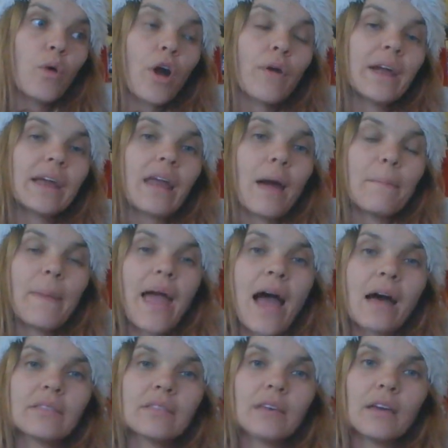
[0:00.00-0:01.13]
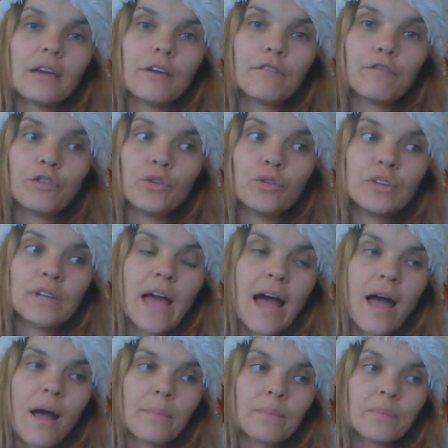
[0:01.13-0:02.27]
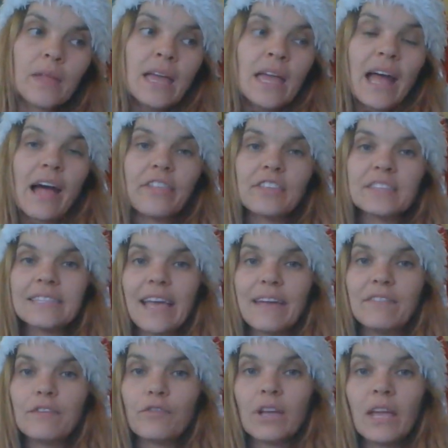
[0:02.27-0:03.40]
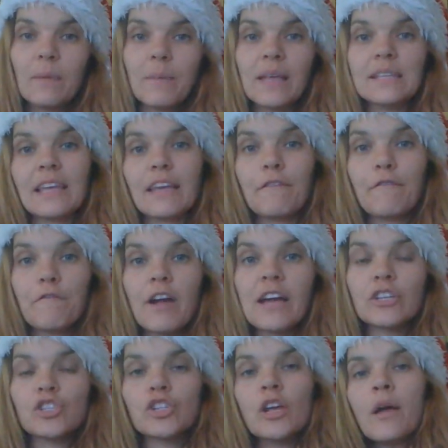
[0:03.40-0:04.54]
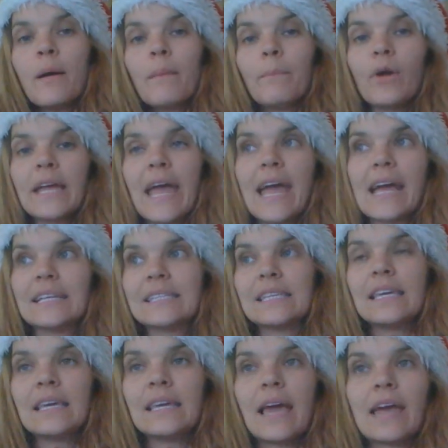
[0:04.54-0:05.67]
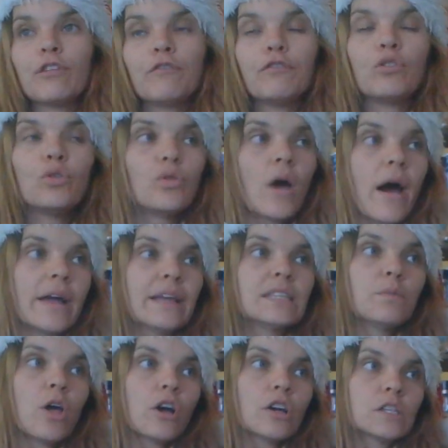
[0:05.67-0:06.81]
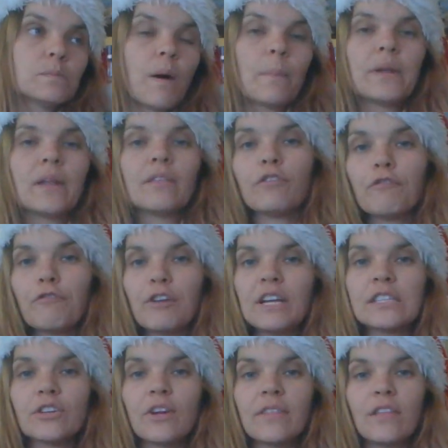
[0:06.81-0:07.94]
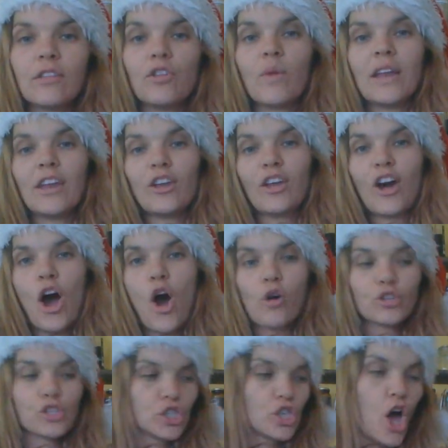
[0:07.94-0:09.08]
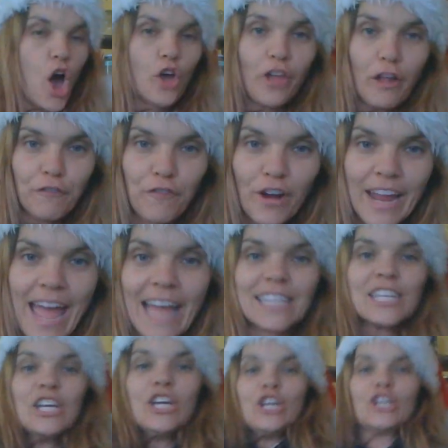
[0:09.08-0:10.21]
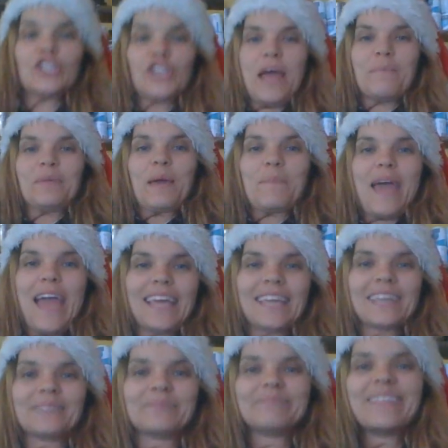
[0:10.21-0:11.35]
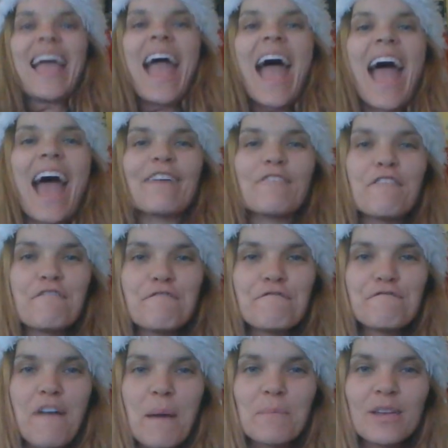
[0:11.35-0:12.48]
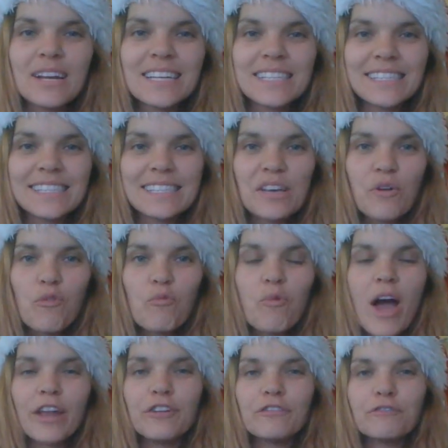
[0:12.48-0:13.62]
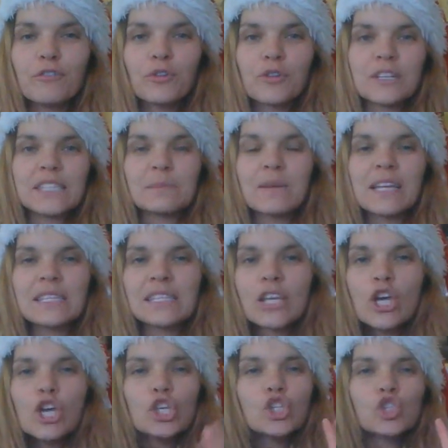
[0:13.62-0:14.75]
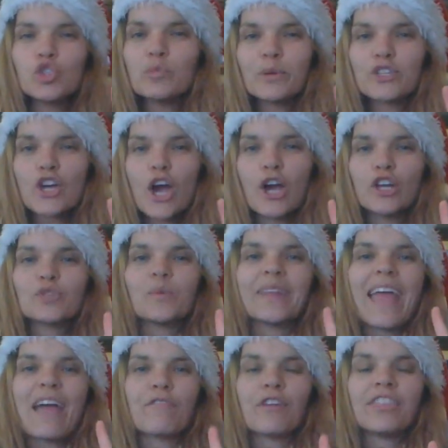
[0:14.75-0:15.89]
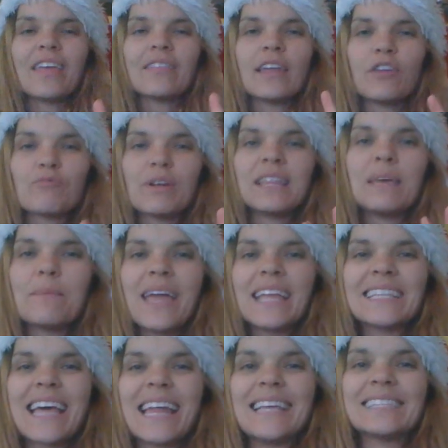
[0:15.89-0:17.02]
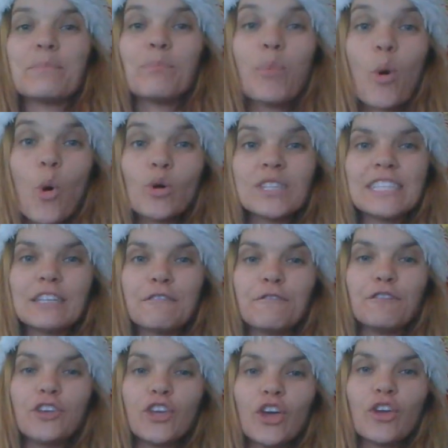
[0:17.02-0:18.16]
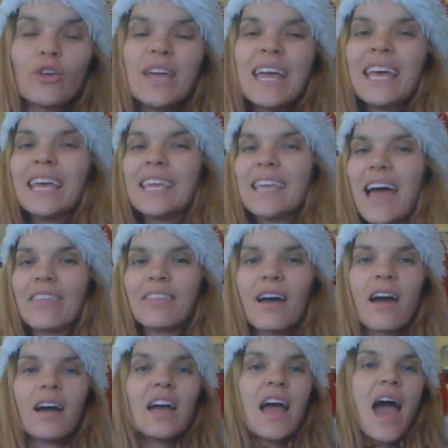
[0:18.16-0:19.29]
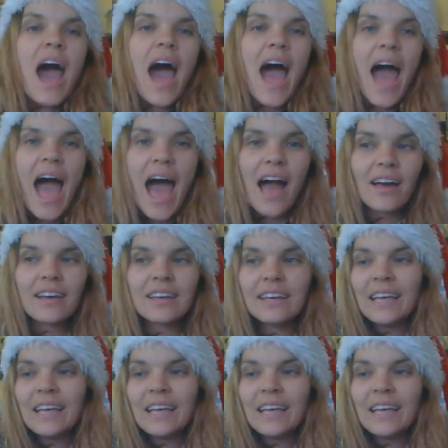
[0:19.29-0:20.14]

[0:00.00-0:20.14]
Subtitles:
worried about the food health and safety for keeping things fresh, bring an esky and a few ice blocks, pop it in the freezer, and then you're ready to go. So don't forget, J'aime Quebec. Have a fabulous, wonderful Christmas, supercharged with everything that it really means that is important for you. Gather, hug,